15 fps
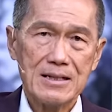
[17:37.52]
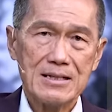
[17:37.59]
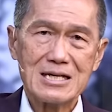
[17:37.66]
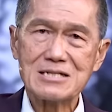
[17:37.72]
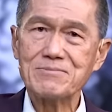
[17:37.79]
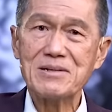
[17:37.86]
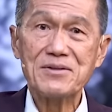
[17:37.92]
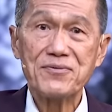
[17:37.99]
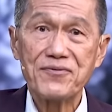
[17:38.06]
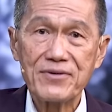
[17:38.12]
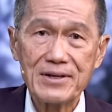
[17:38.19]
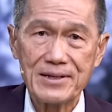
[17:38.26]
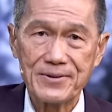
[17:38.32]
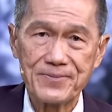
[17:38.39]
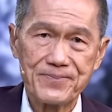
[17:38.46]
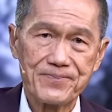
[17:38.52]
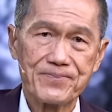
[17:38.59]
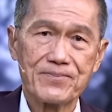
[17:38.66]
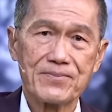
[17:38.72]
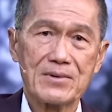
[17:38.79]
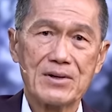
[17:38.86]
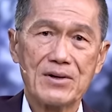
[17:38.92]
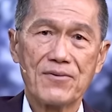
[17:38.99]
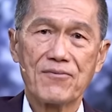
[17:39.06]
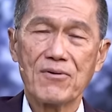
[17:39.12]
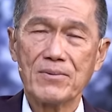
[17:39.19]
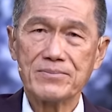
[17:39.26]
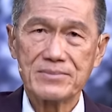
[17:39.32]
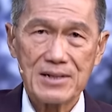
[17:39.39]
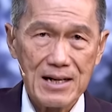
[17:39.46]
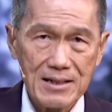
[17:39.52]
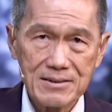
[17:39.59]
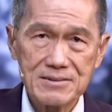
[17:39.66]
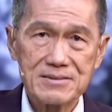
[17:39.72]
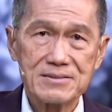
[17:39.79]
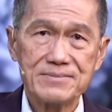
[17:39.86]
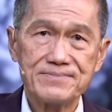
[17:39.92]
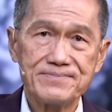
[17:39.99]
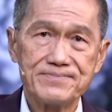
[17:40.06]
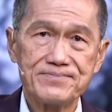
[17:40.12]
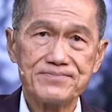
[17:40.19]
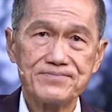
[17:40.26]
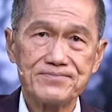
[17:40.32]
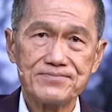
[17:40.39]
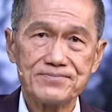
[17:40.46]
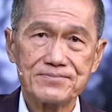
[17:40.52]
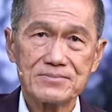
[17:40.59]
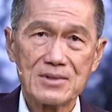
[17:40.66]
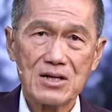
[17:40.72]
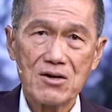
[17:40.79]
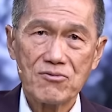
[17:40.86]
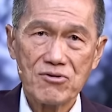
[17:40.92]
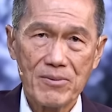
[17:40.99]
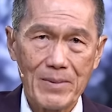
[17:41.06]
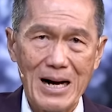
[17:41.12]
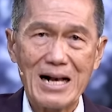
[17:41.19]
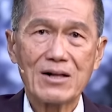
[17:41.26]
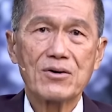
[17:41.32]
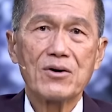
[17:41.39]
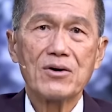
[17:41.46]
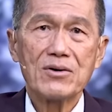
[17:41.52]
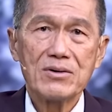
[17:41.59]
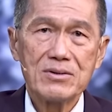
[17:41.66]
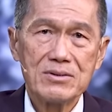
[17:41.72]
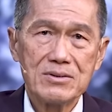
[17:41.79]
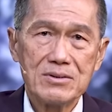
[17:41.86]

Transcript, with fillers: he has been free from drugs, from alcohol,